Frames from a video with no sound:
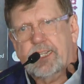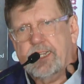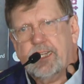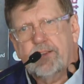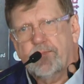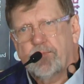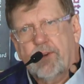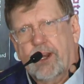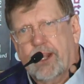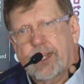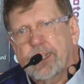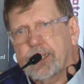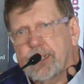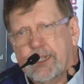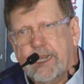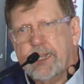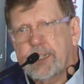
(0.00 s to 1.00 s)
It didn't really
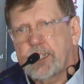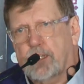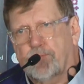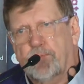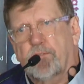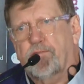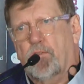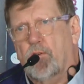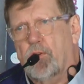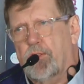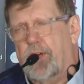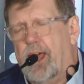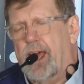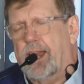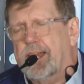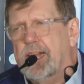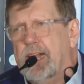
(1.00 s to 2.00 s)
exist before
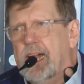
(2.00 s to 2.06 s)
that.